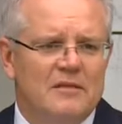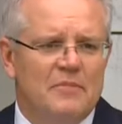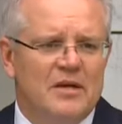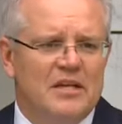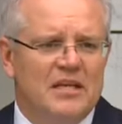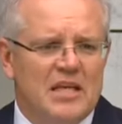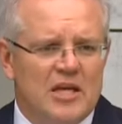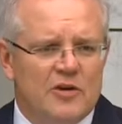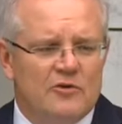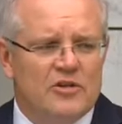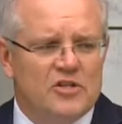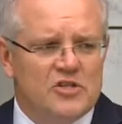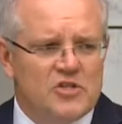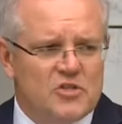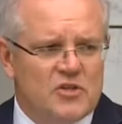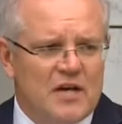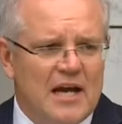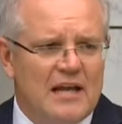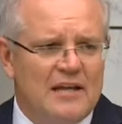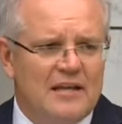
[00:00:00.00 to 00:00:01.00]
But here in
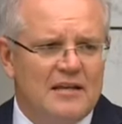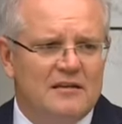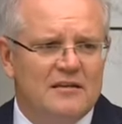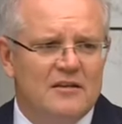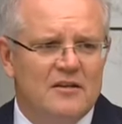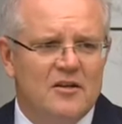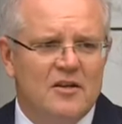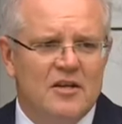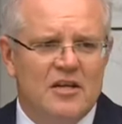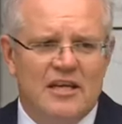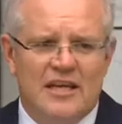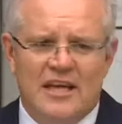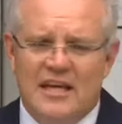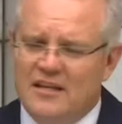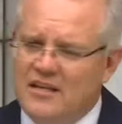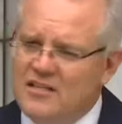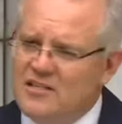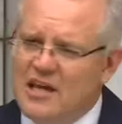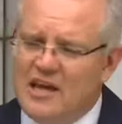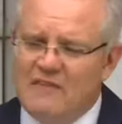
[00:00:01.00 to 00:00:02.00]
Australia,
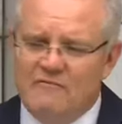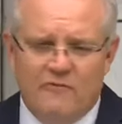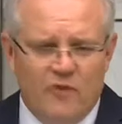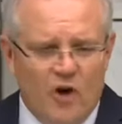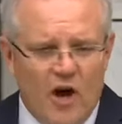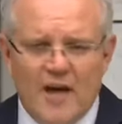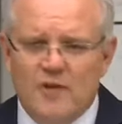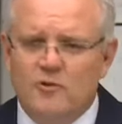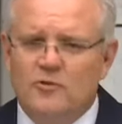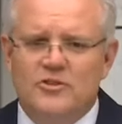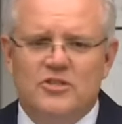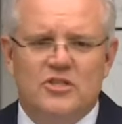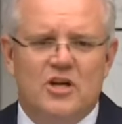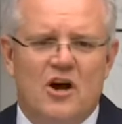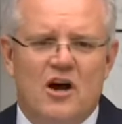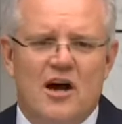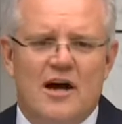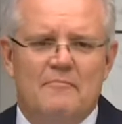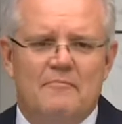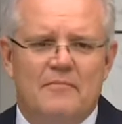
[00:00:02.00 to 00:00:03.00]
it is a vital
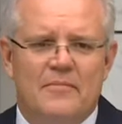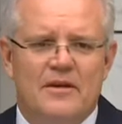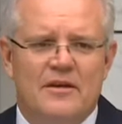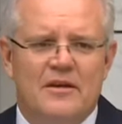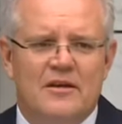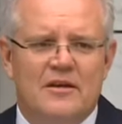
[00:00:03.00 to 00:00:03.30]
time.